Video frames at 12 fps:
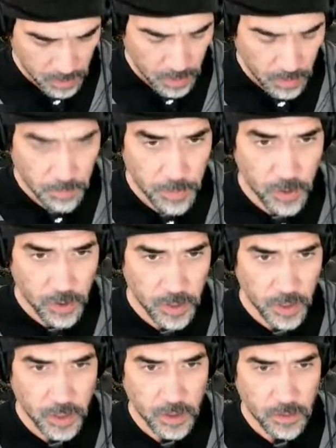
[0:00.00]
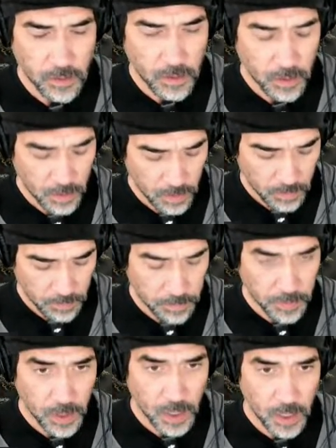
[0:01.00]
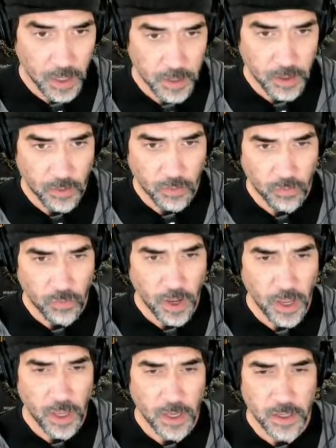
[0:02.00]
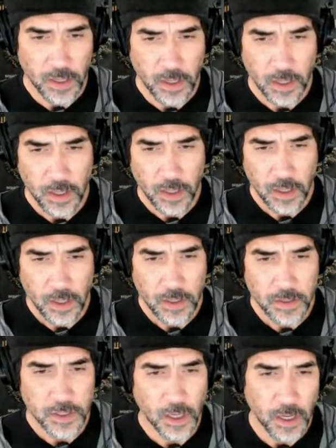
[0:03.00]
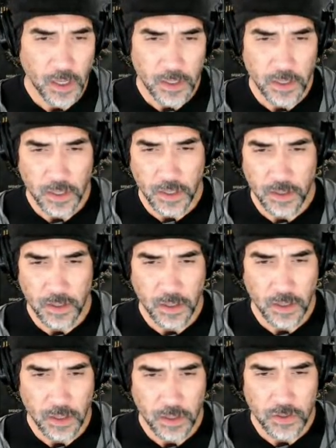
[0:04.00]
burning blood red, done in the